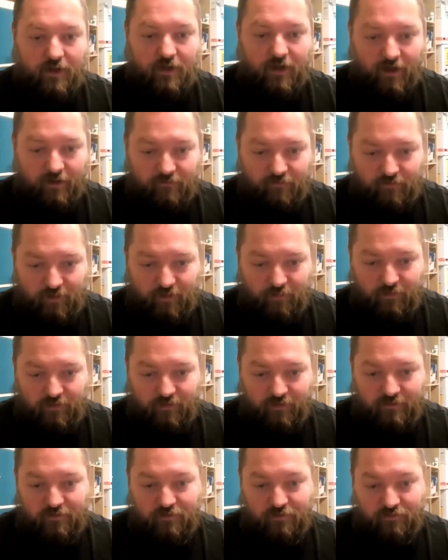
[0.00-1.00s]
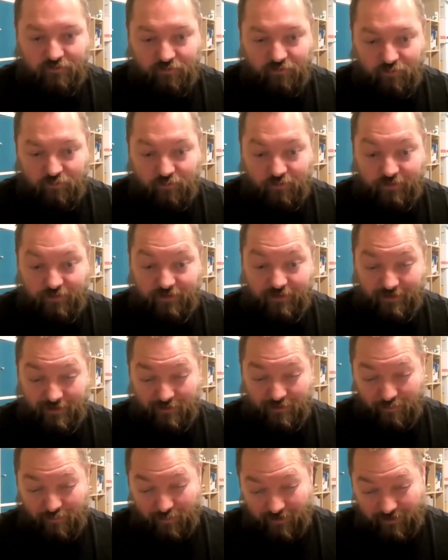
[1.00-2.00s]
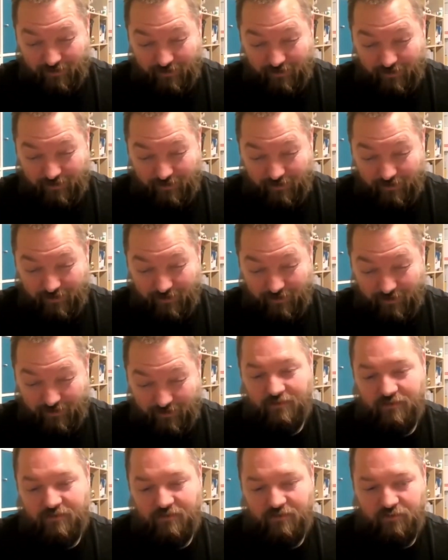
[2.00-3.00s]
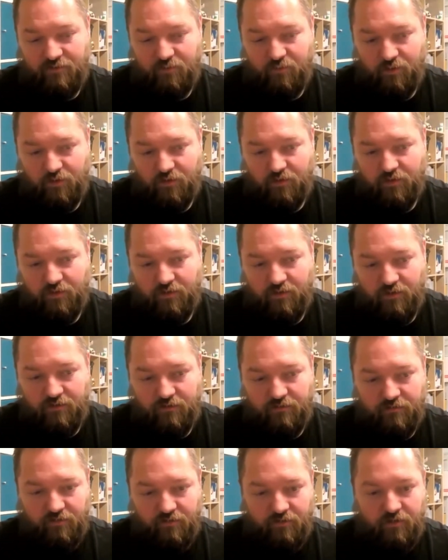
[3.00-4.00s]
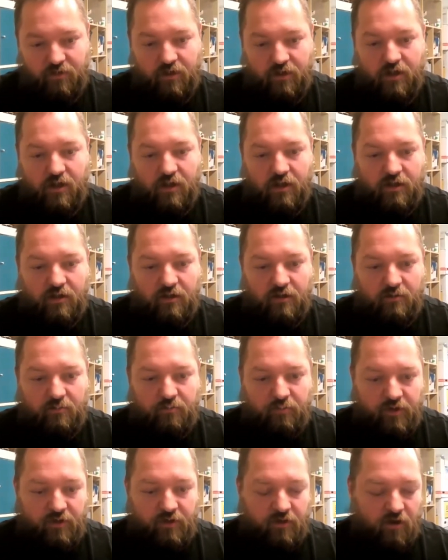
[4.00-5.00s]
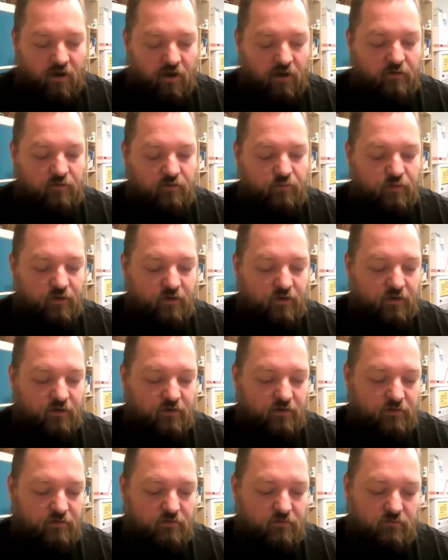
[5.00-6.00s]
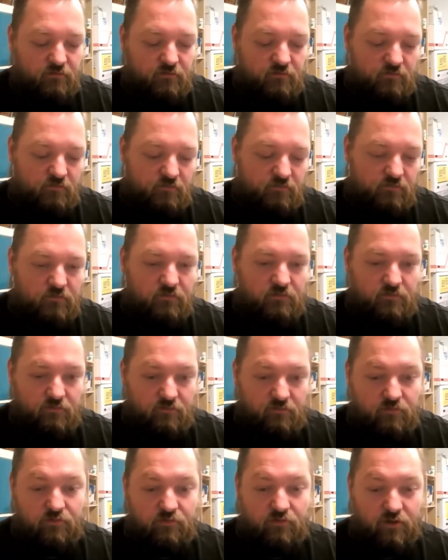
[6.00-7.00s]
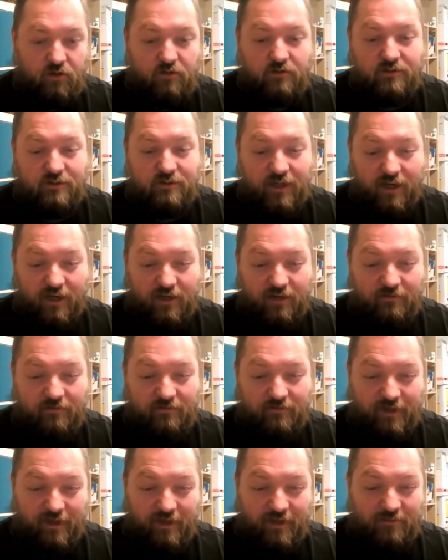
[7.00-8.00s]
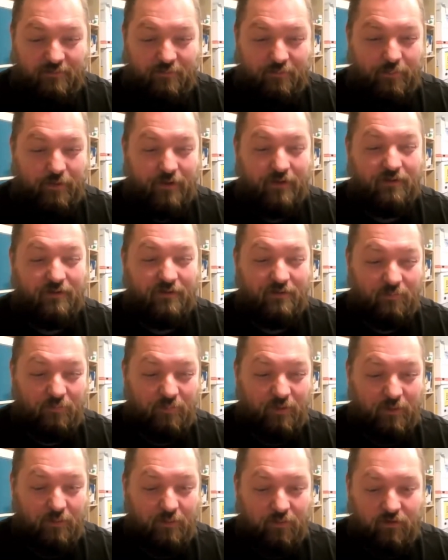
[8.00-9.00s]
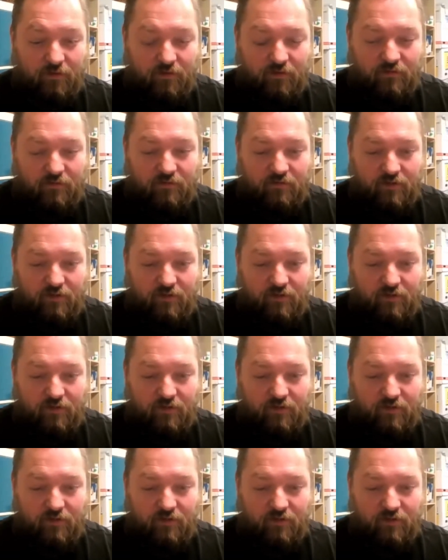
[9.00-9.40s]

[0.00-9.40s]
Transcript: have something to do with the specific thing that you're working on. So, because we're just shy of 8 billion people,